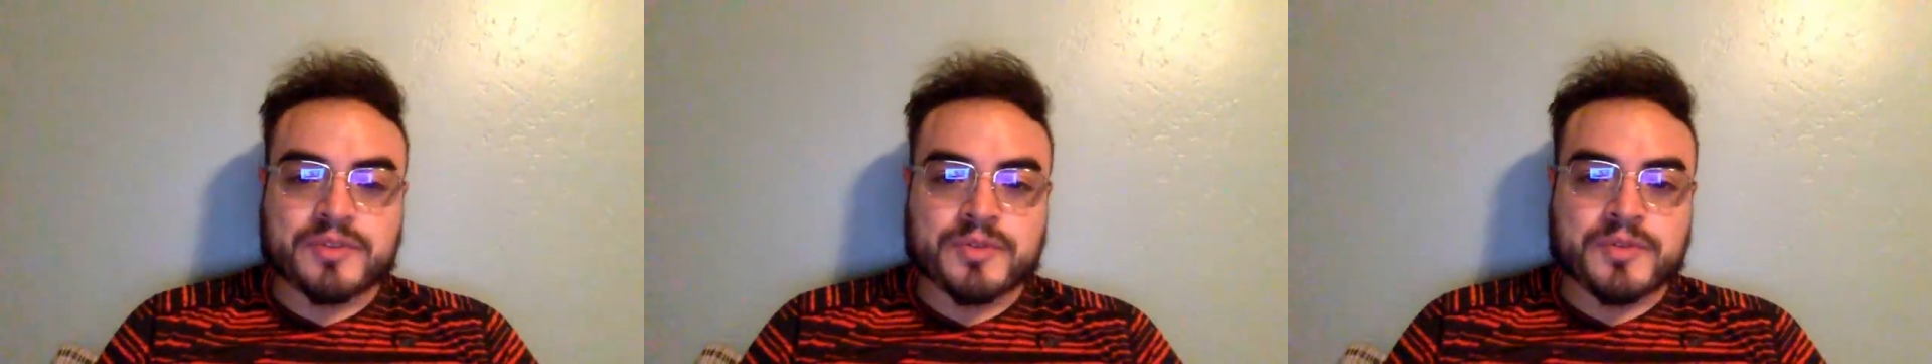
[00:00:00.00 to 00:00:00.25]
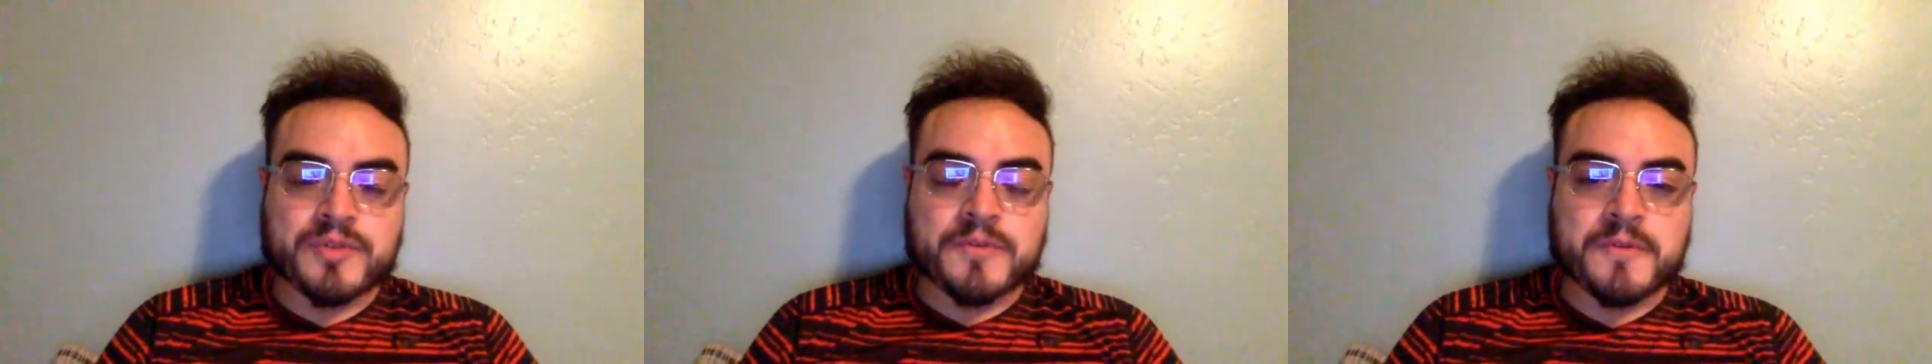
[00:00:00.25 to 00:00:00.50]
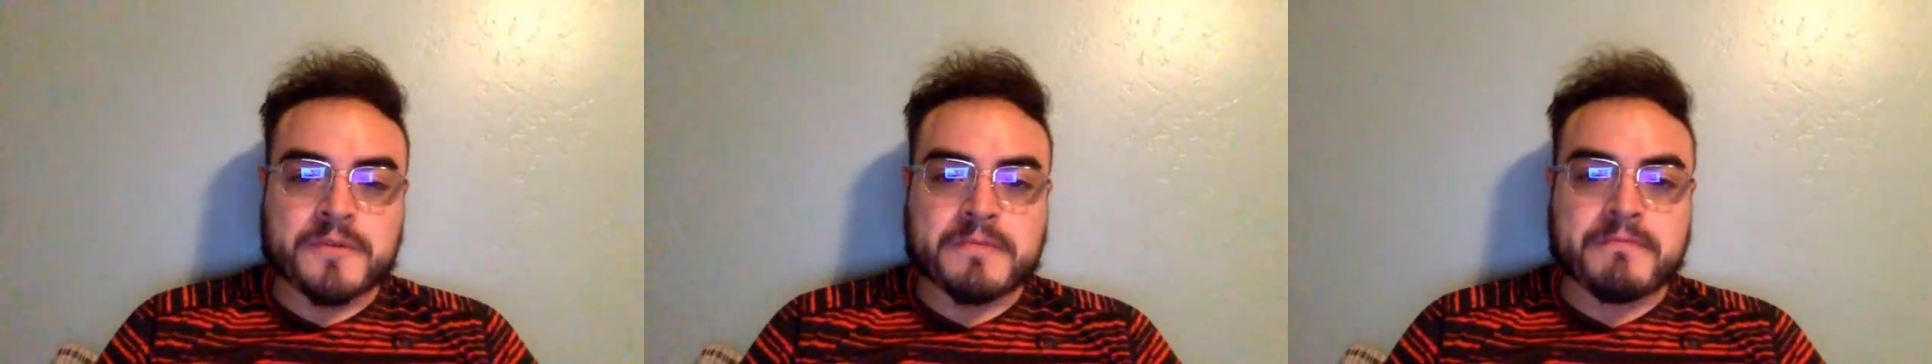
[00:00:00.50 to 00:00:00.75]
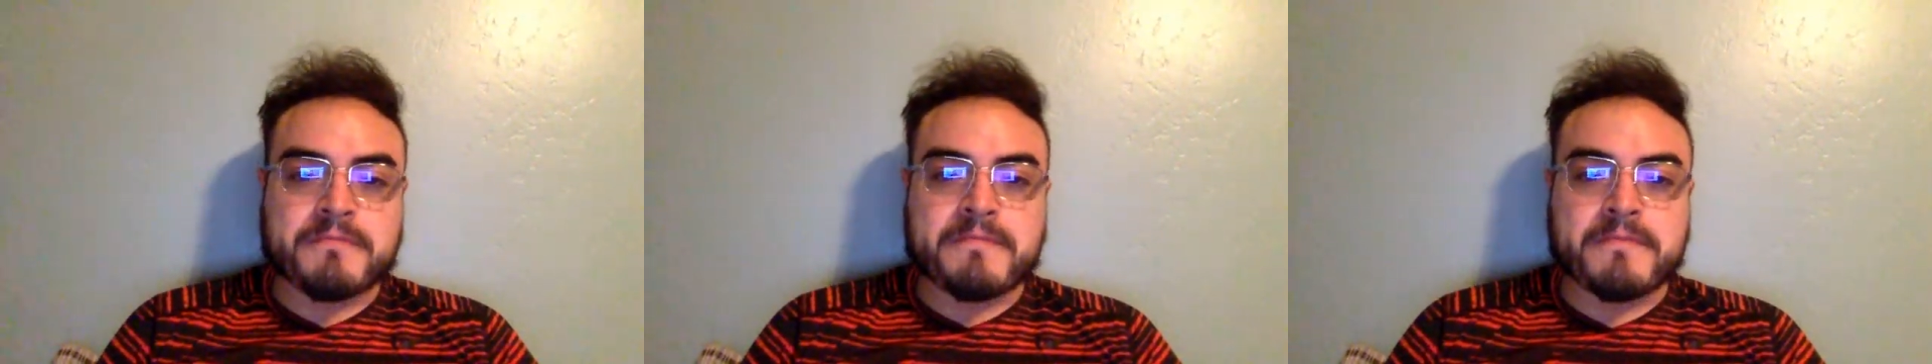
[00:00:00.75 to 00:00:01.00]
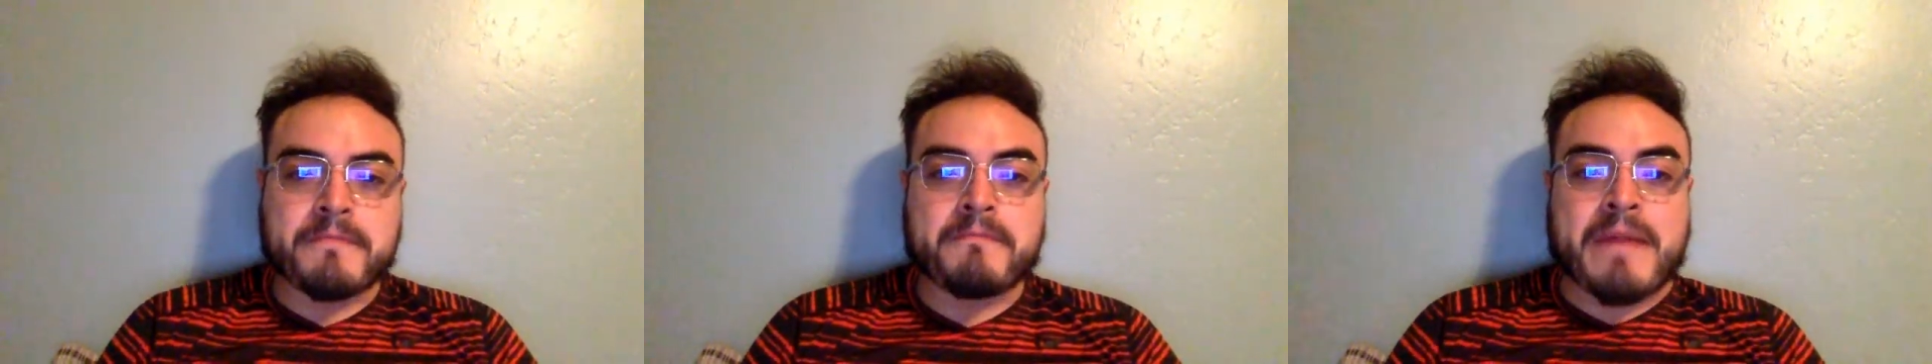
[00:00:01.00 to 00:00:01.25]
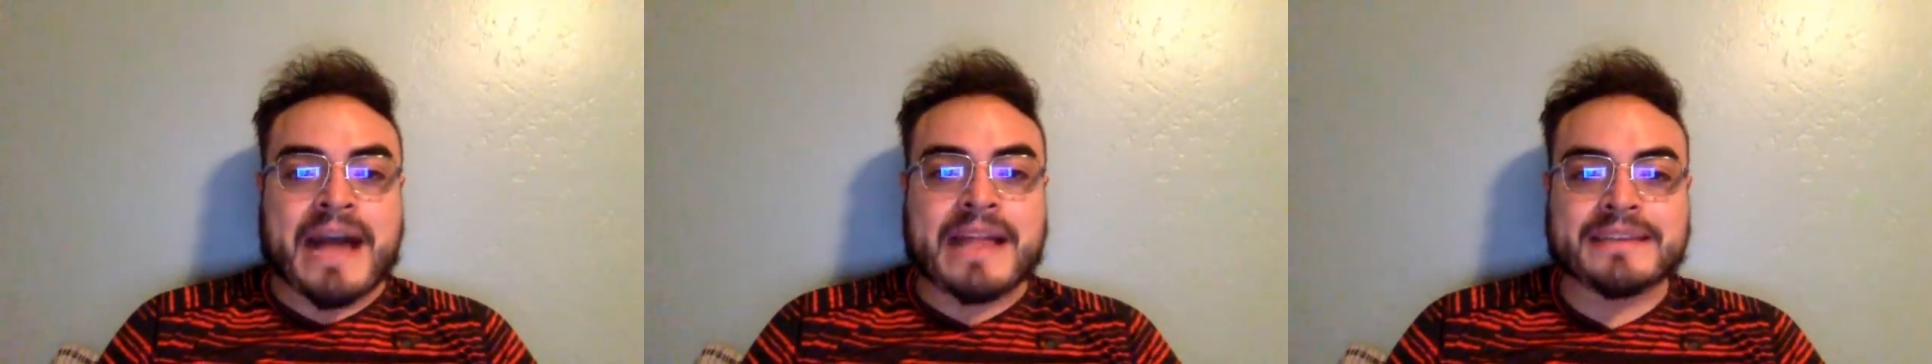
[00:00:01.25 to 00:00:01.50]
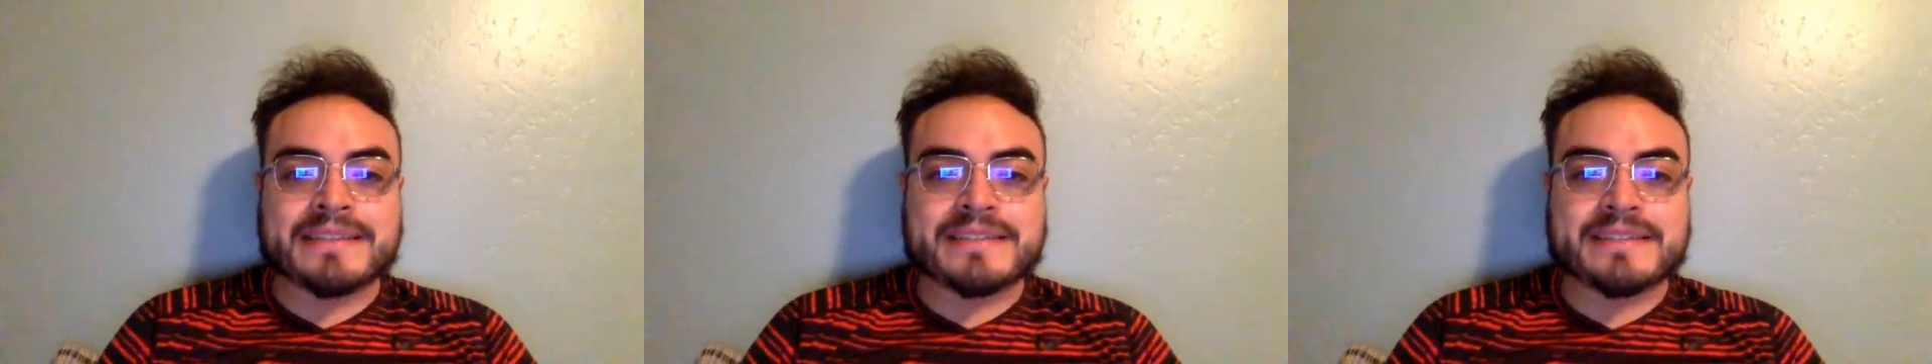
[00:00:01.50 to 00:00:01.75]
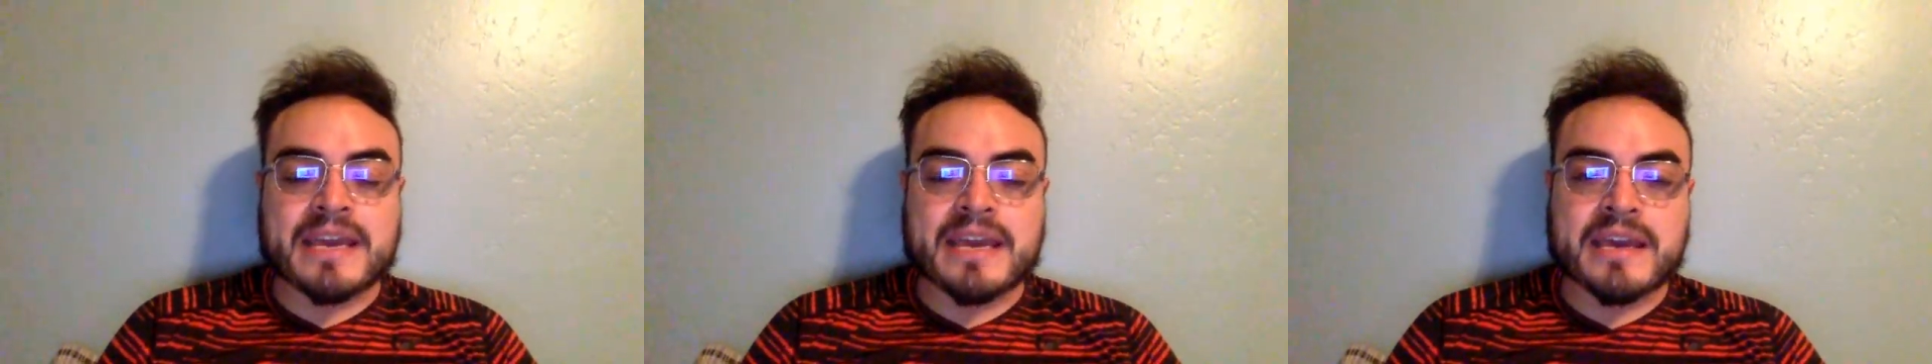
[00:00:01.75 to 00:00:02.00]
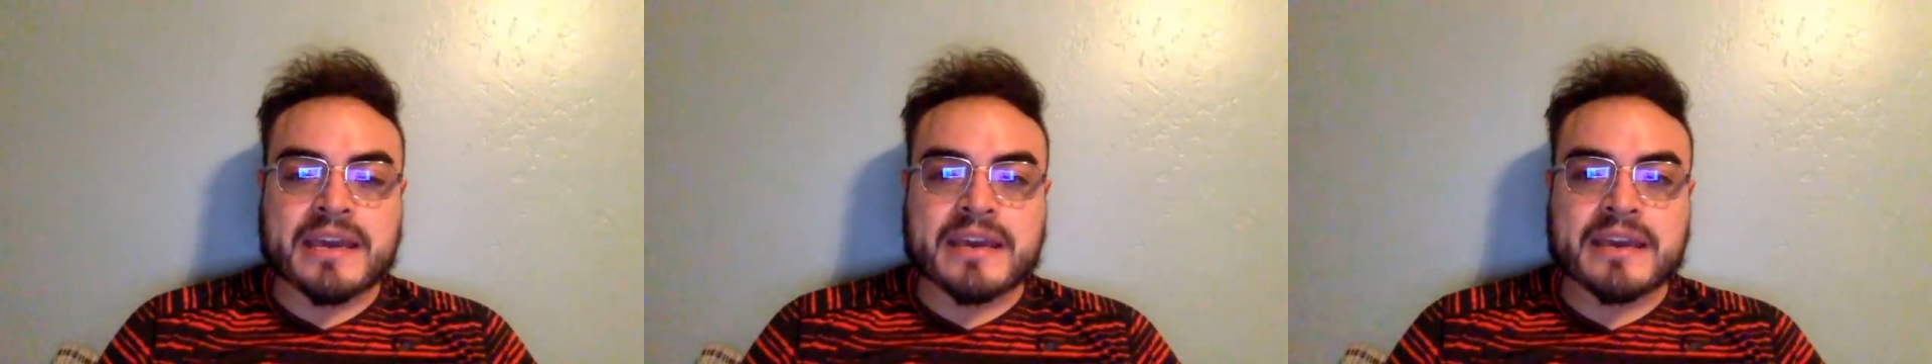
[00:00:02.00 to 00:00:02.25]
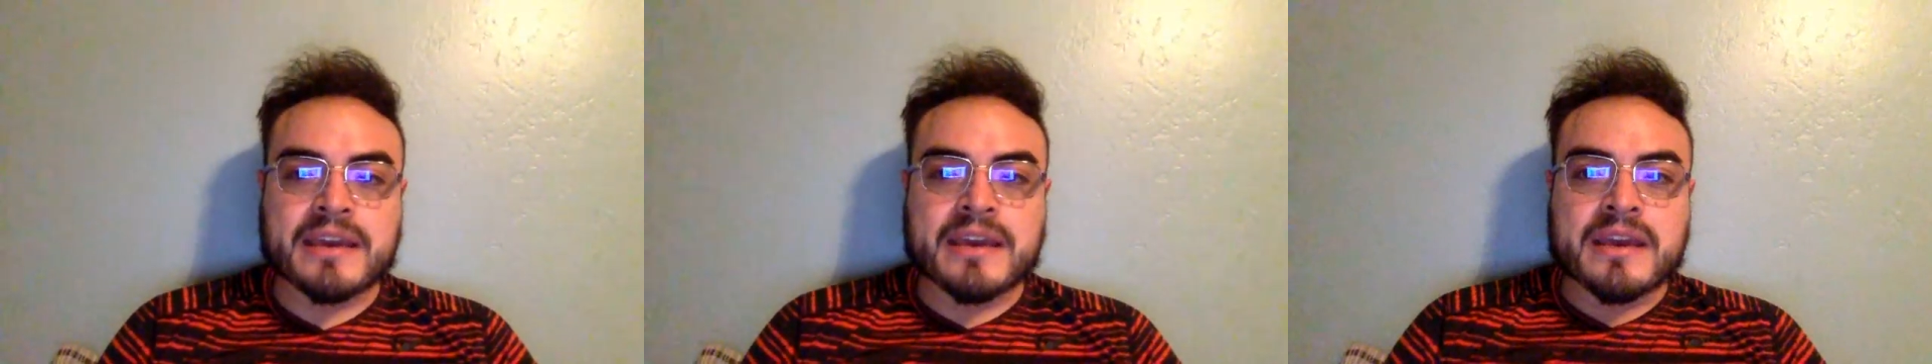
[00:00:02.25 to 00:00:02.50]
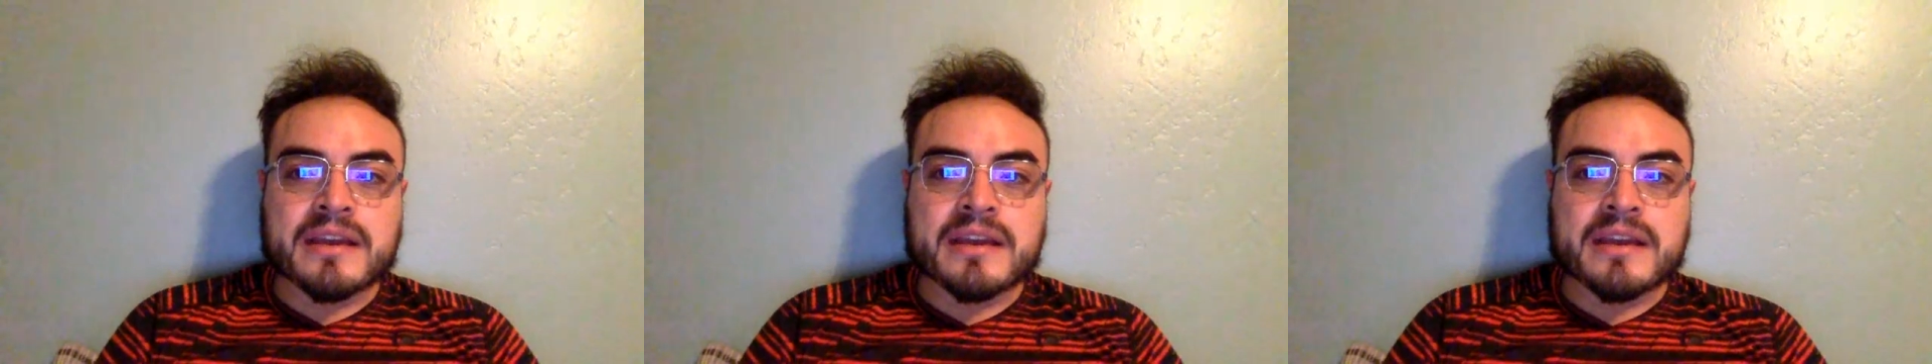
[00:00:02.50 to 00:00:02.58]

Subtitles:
to balance a